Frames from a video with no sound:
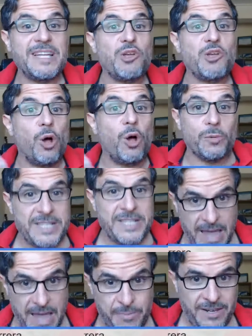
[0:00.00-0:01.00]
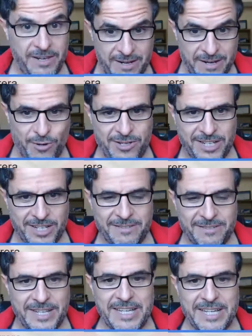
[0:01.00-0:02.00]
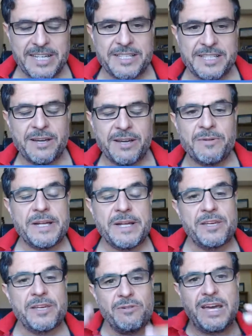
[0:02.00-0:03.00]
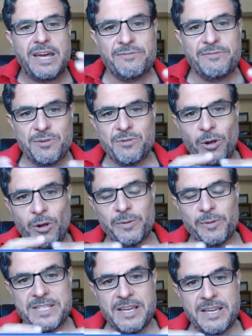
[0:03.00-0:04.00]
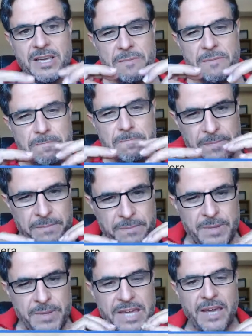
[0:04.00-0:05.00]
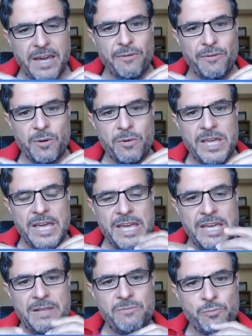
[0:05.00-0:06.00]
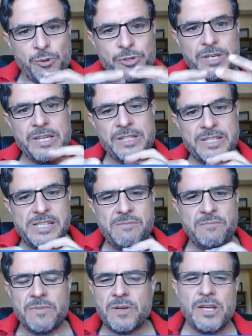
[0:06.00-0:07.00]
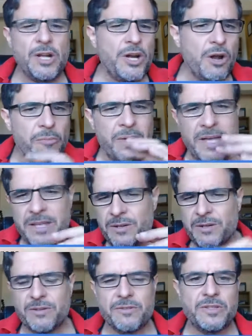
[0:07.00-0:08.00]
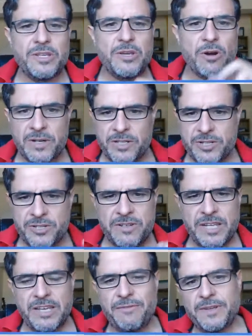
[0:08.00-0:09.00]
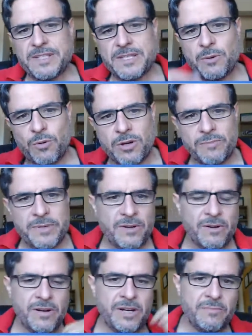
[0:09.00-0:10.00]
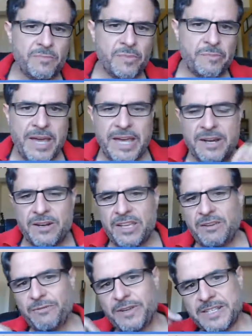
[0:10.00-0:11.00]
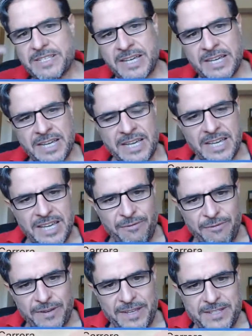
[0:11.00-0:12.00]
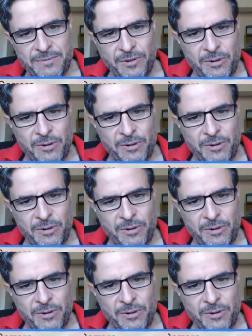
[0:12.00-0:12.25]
always happen in a project. So you have to always be careful in putting a team, no matter the origin, if it's a woman or a man, if it's from